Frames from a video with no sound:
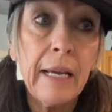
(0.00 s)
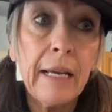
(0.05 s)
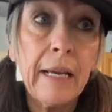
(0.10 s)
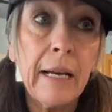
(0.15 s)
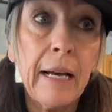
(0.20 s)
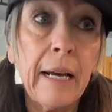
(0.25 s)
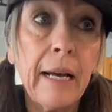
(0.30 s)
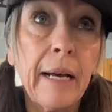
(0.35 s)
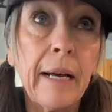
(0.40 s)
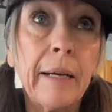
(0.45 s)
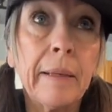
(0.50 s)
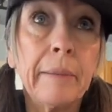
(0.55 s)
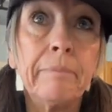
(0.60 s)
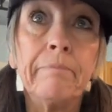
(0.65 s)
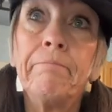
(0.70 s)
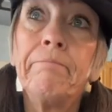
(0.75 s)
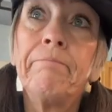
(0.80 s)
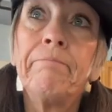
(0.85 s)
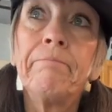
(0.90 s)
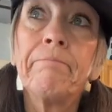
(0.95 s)

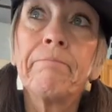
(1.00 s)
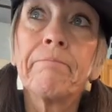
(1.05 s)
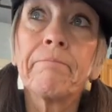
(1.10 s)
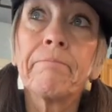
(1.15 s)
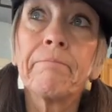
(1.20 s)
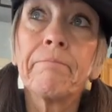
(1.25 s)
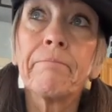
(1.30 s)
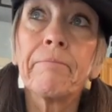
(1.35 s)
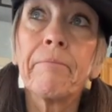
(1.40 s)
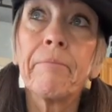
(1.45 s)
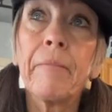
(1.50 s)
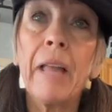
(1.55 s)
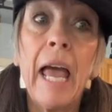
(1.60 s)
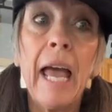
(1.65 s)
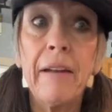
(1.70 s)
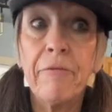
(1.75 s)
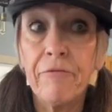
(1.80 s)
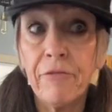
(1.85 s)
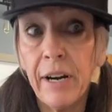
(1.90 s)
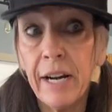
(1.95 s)
and
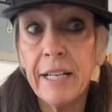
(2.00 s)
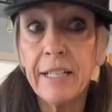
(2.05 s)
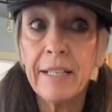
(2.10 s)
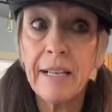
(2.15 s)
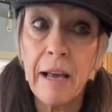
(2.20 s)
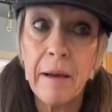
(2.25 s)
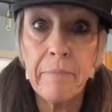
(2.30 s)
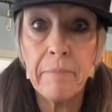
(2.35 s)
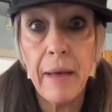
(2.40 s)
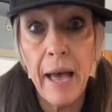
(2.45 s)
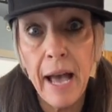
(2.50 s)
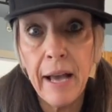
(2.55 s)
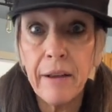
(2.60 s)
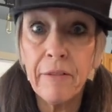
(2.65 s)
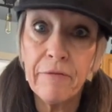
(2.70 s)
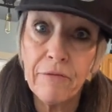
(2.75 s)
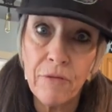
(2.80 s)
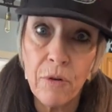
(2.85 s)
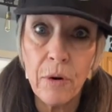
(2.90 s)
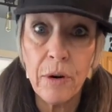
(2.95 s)
Fred has come back
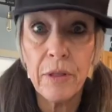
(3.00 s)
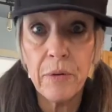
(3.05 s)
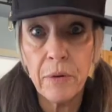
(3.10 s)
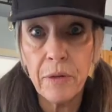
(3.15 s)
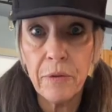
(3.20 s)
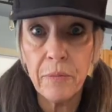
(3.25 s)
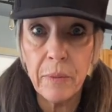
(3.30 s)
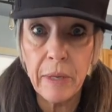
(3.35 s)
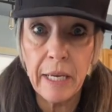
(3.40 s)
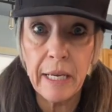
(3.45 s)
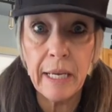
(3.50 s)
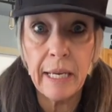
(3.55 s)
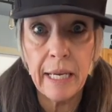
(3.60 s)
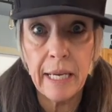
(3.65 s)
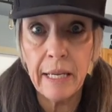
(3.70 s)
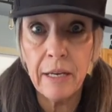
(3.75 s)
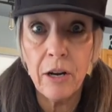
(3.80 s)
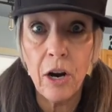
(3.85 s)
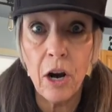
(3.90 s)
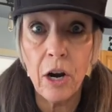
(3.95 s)
and forth with me
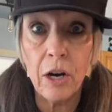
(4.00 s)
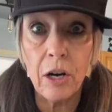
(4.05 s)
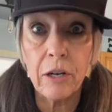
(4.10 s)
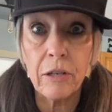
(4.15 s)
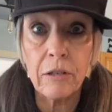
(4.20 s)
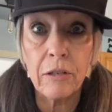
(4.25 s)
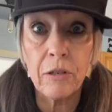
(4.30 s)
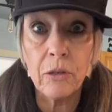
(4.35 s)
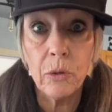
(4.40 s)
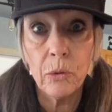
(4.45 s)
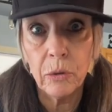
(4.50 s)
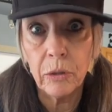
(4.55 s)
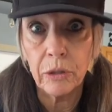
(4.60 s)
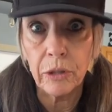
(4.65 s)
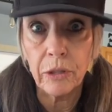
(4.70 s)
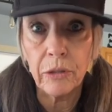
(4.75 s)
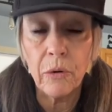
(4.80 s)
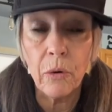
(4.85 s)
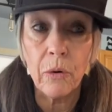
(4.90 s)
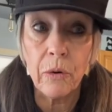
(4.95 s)
in our
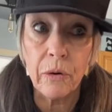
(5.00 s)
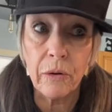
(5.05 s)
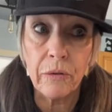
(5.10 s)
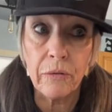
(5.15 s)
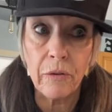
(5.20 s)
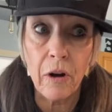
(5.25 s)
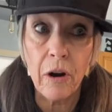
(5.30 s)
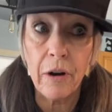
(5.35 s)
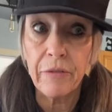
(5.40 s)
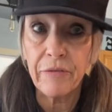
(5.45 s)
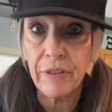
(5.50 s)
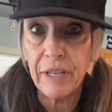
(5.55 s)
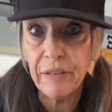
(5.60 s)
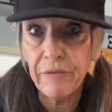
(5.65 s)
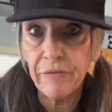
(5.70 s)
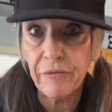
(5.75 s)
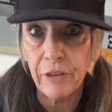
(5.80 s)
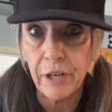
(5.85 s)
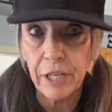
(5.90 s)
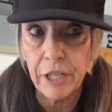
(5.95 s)
cooler or RV
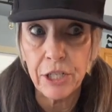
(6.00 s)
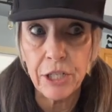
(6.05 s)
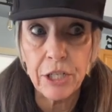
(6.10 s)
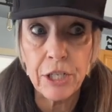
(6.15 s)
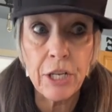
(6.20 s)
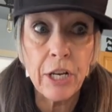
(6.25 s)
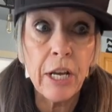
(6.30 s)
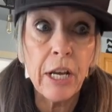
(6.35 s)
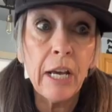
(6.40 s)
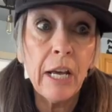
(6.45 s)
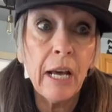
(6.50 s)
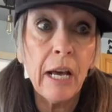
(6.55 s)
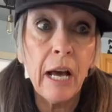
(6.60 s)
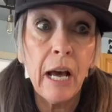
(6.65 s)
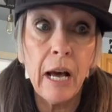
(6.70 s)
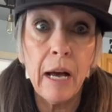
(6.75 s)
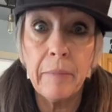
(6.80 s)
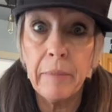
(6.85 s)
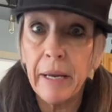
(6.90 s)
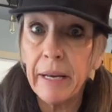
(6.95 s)
fridge
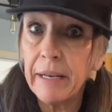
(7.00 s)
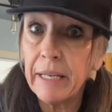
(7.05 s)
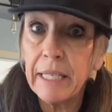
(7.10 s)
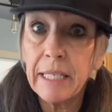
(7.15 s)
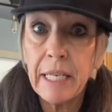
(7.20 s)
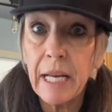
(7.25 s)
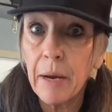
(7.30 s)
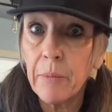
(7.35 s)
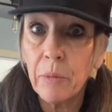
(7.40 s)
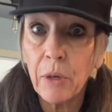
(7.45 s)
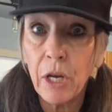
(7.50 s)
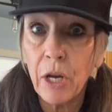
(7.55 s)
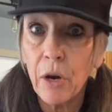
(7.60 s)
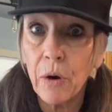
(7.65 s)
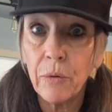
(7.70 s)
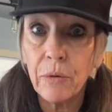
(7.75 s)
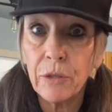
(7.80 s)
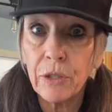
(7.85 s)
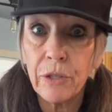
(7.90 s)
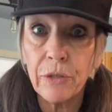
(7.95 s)
anytime we
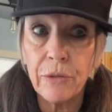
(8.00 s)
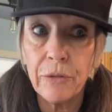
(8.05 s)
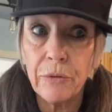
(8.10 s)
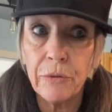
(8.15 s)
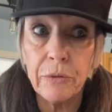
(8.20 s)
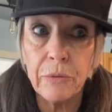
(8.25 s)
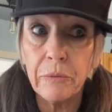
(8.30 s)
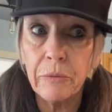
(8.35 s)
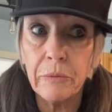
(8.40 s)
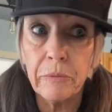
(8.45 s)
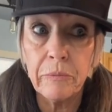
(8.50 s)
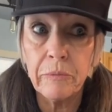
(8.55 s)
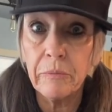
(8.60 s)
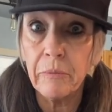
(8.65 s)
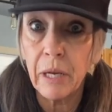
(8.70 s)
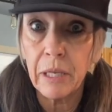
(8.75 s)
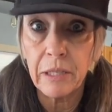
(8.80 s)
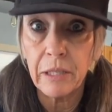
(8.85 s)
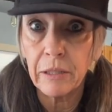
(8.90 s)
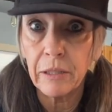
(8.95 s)
go to
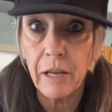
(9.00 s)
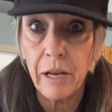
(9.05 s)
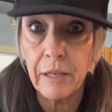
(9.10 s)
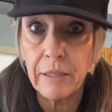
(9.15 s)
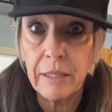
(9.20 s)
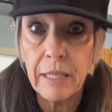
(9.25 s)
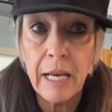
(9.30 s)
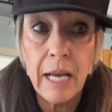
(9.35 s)
Mazatlan